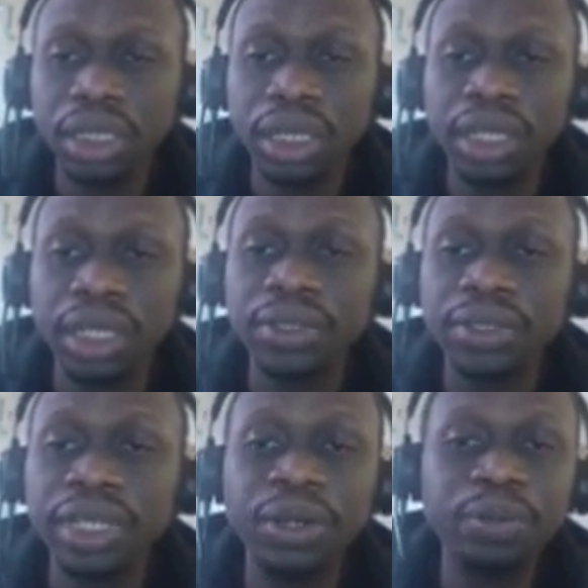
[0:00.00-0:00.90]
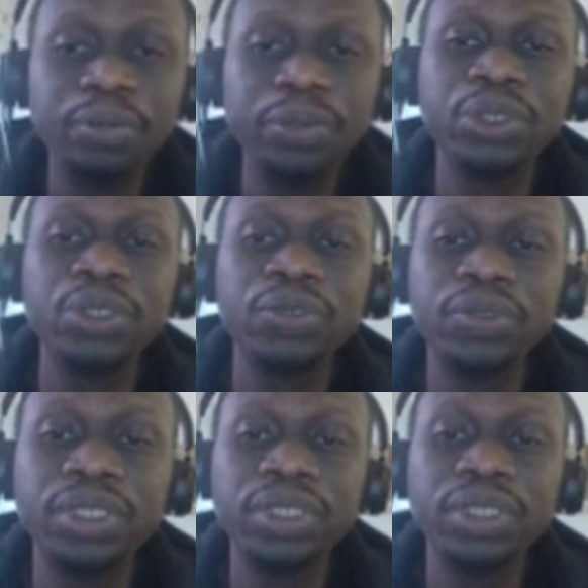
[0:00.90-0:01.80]
hello Dio, beautiful
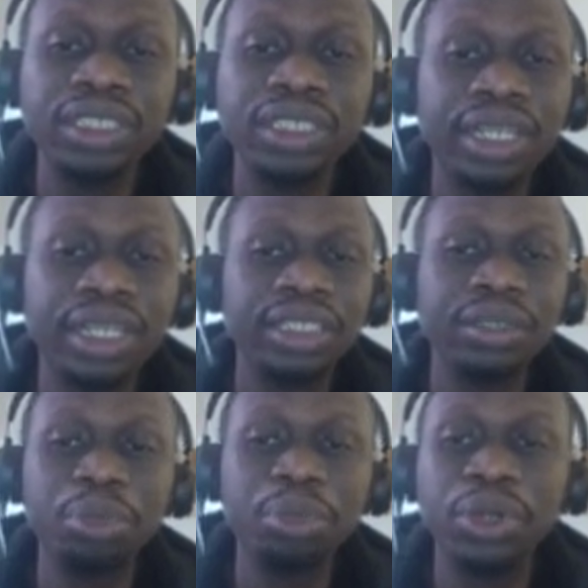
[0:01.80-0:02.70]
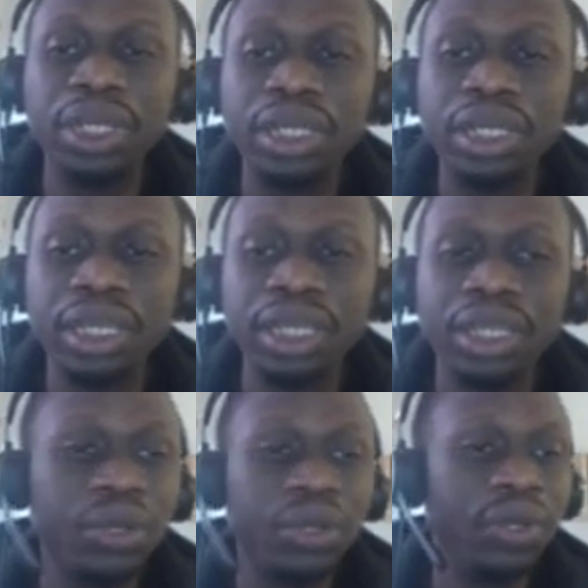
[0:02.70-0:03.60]
and exciting morning.
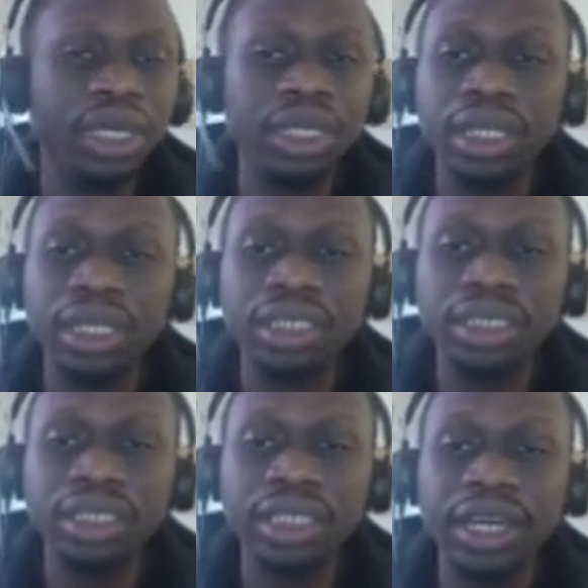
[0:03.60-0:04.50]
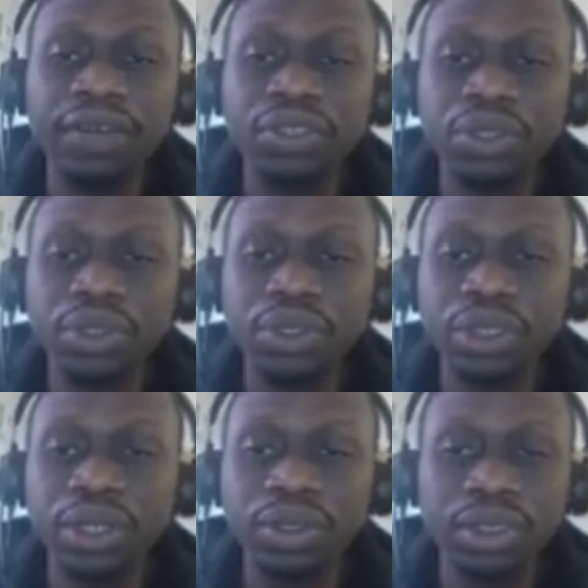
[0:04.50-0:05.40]
Okay, let's say it's an afternoon
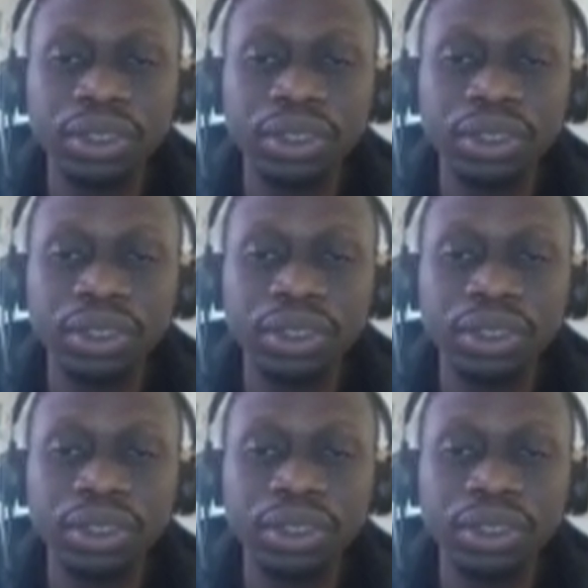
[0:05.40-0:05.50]
now.